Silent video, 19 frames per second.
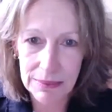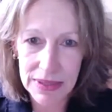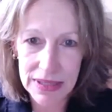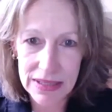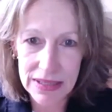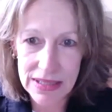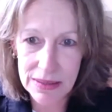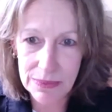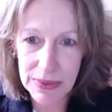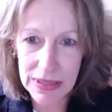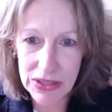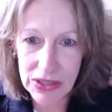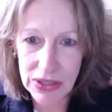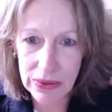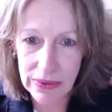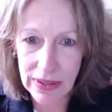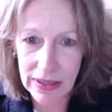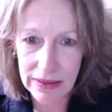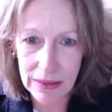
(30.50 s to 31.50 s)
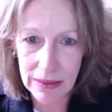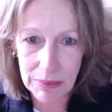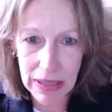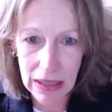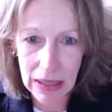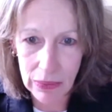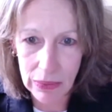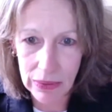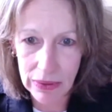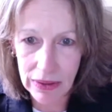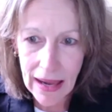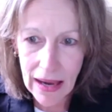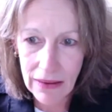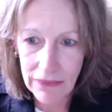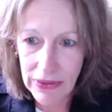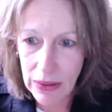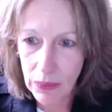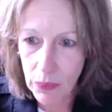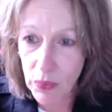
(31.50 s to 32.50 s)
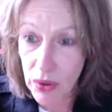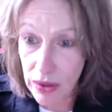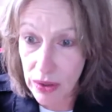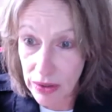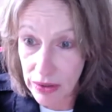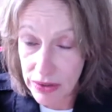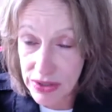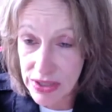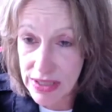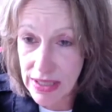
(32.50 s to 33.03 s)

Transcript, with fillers: to speak to you on the power of our words.